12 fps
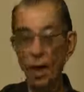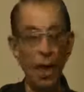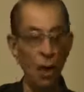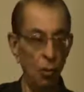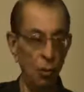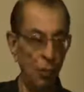
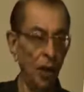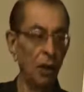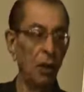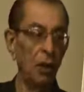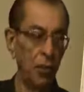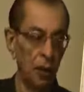
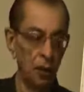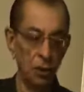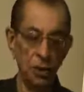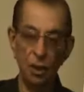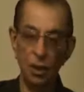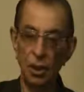allopathic
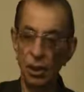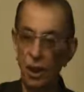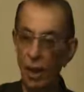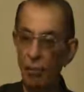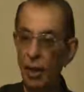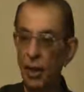medicine,
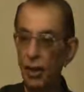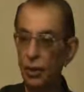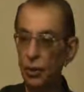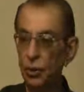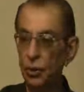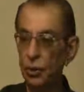
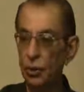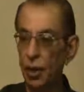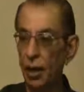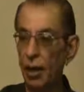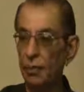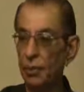tablets,
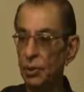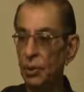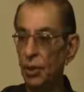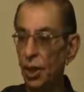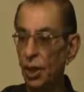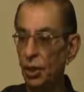
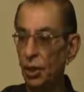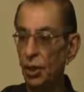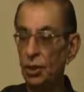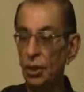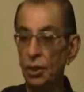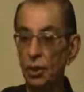syrups,
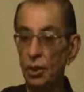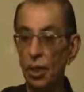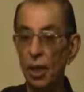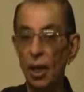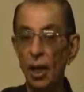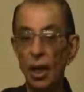injections.
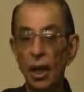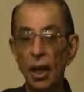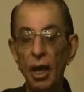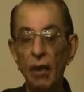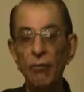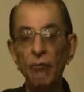
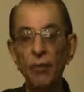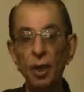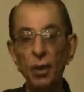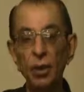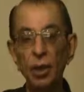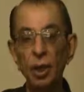
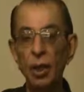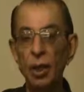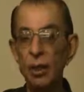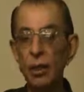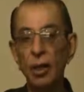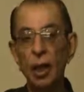
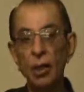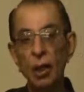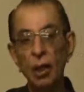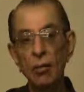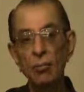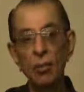Everything is
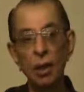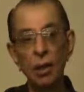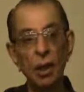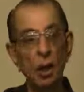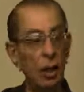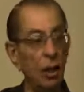nothing but
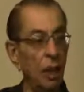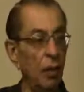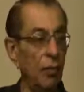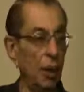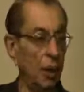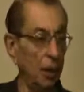a
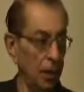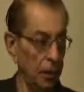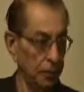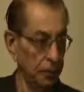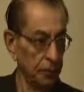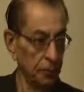chemical.
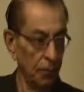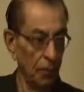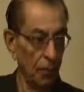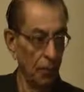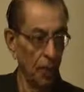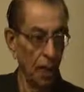
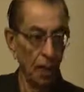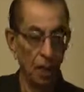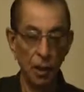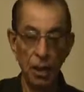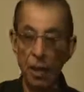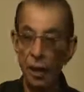
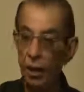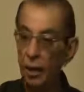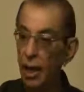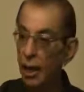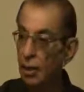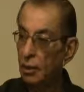
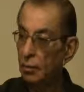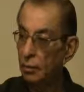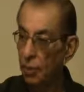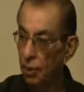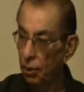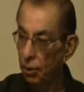It has
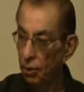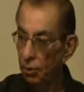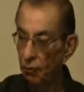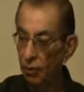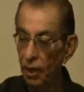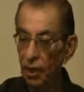
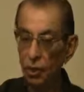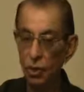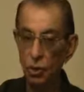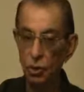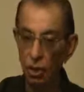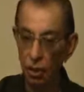positive effects
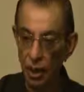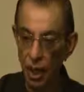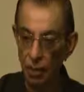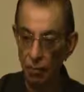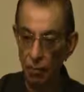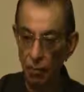short
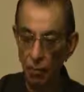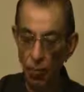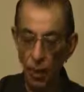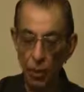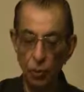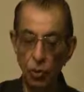time
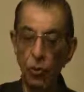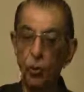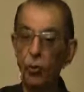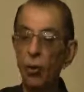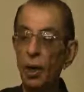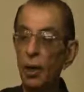to cure